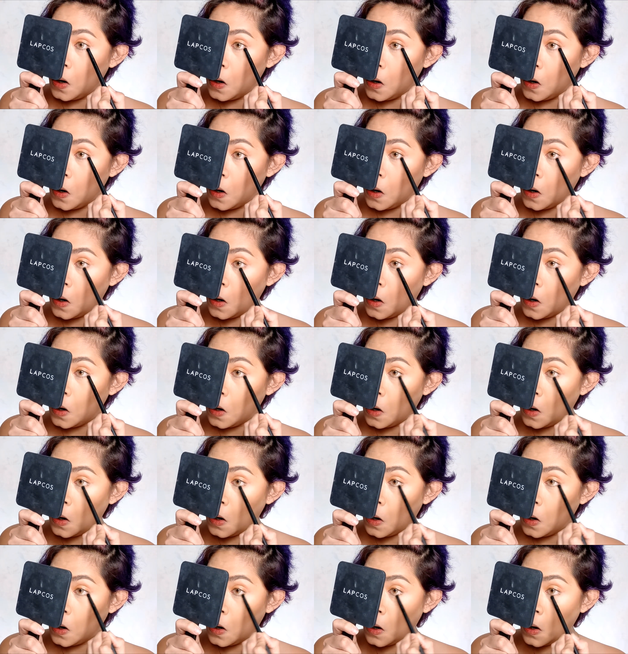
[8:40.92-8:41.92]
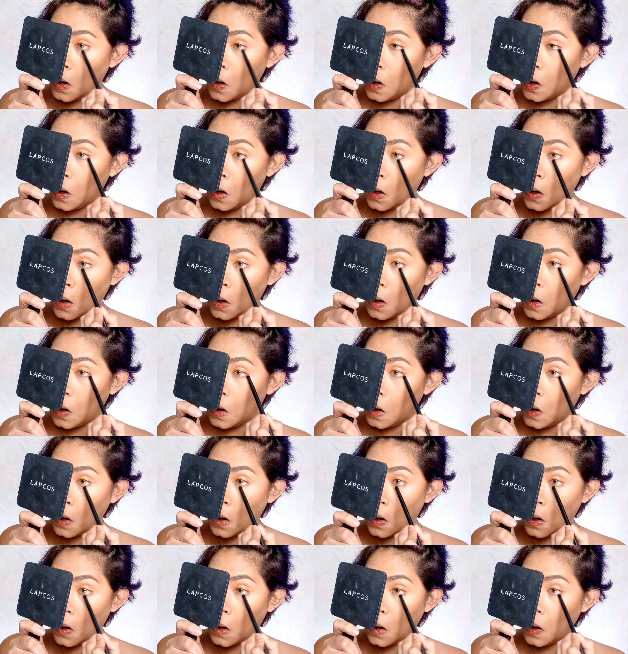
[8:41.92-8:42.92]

(no one is talking)